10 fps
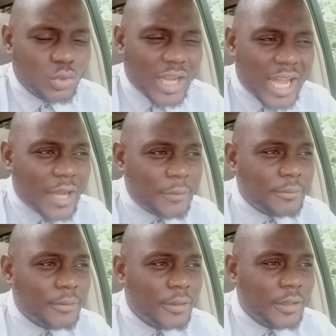we
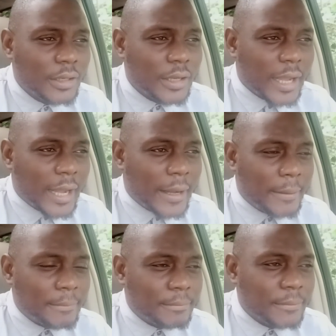have
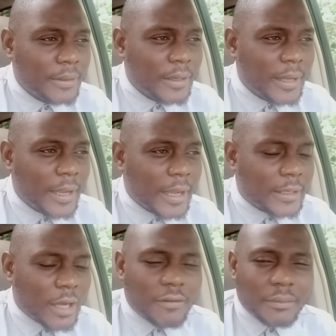a
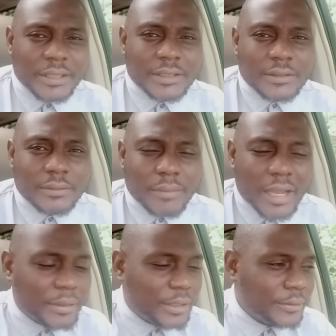government,
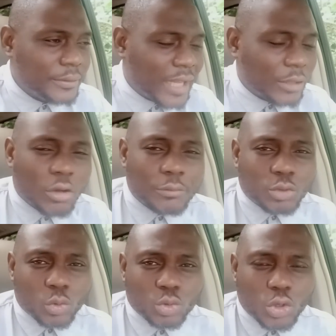maybe that of
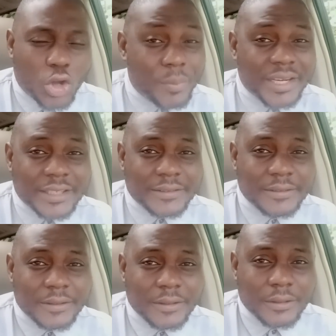Soludo, coming
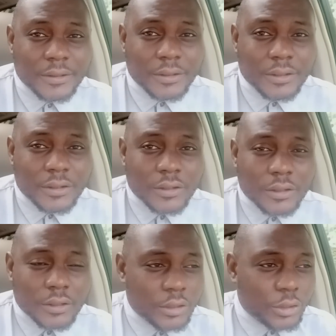
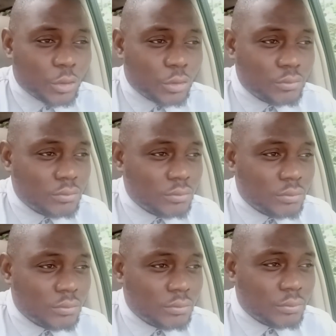in,
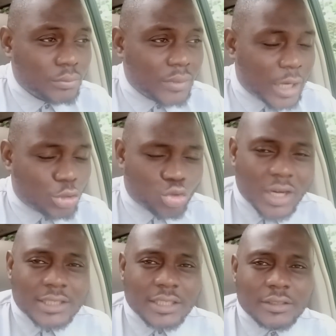
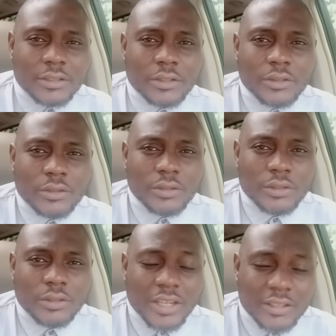attracting
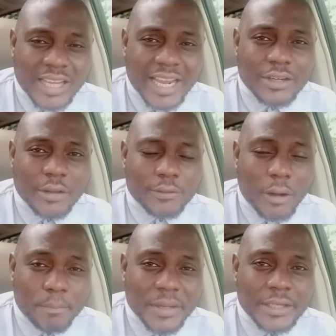this kind of
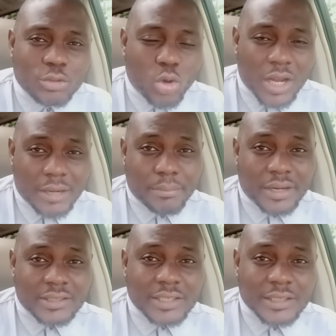company to
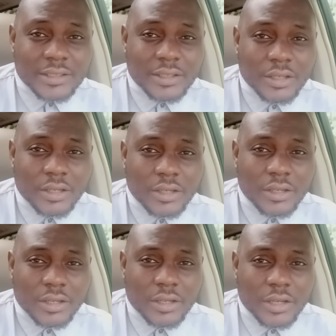Anambra State.
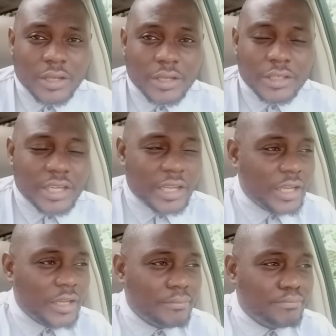
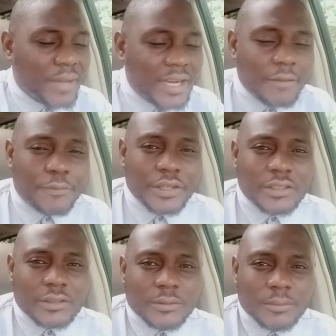The
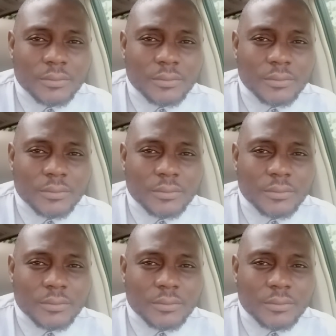benefit